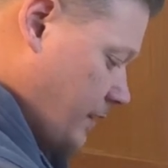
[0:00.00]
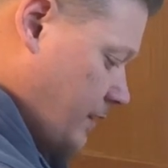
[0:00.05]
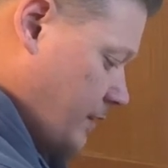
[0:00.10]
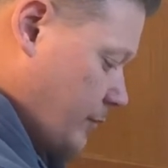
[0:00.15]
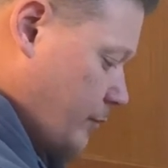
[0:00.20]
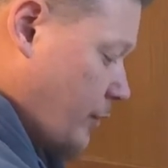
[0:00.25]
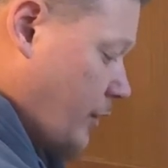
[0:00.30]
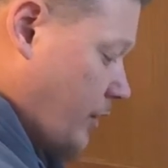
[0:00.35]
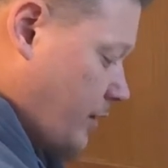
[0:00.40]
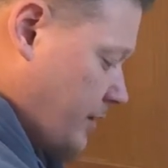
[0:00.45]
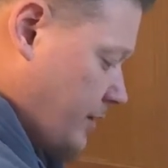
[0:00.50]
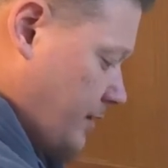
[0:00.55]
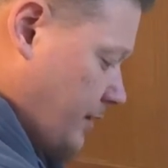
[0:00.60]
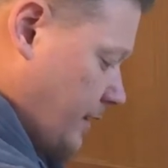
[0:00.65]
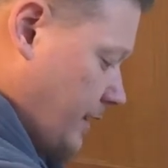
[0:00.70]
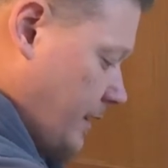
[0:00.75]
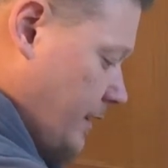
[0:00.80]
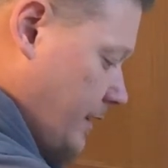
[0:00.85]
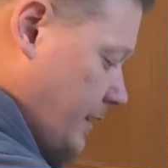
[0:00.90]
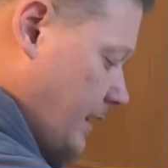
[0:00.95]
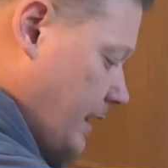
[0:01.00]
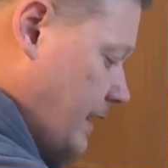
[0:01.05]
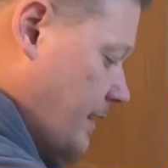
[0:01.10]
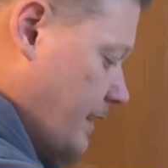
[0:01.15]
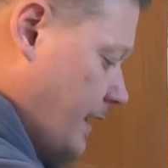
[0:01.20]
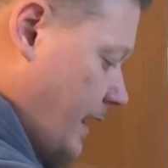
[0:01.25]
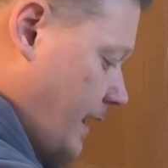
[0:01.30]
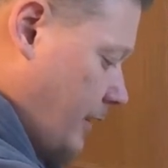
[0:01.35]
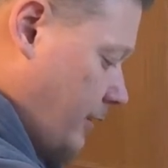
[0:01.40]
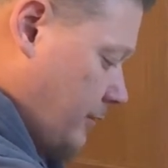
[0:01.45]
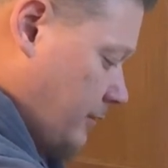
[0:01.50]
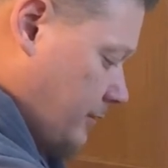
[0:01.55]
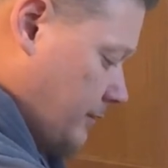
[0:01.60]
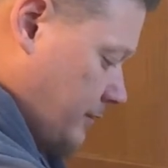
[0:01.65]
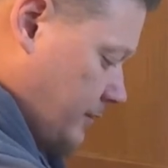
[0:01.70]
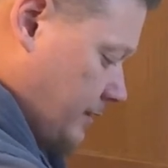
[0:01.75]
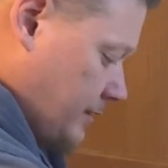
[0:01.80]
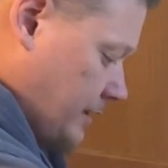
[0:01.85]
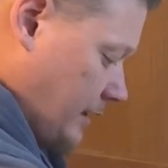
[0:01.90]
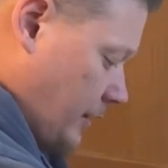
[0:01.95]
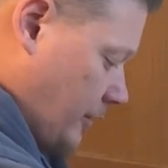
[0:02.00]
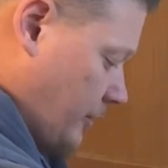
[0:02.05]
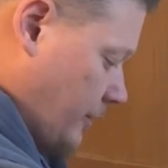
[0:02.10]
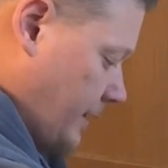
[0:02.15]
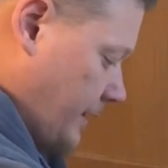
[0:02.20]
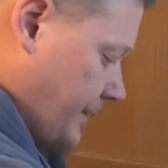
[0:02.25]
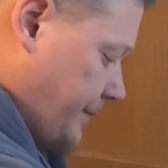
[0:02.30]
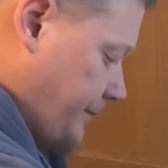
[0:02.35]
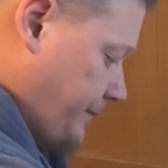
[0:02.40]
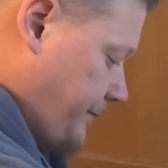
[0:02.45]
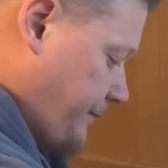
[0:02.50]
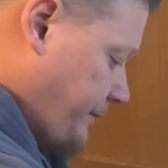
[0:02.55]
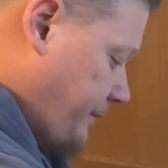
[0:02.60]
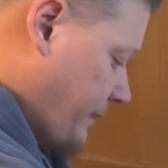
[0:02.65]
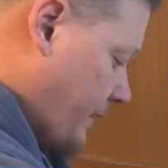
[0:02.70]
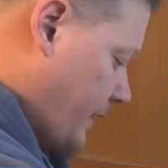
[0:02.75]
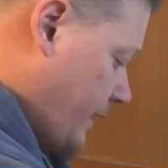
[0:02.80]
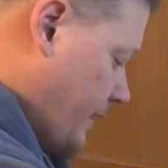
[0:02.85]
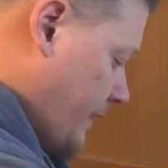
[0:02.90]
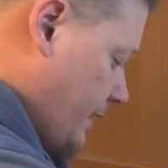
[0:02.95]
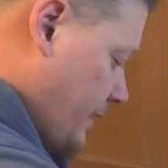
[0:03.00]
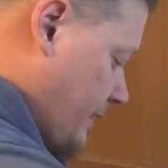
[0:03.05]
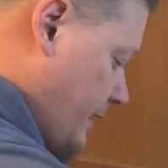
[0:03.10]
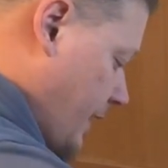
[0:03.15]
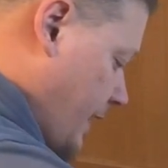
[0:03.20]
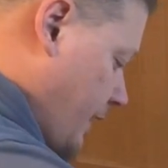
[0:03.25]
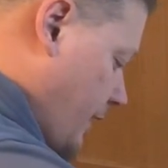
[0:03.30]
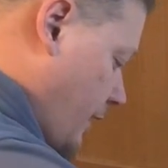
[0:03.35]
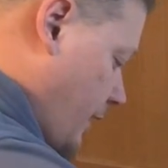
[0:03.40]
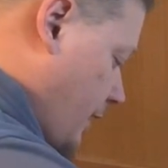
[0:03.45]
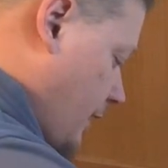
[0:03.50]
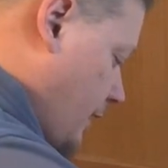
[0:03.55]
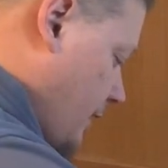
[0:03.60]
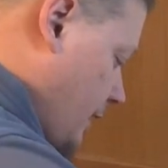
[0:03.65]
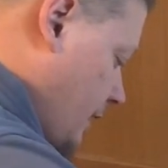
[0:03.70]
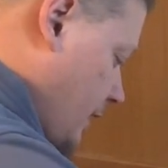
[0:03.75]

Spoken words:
parsley, and now celery. Take our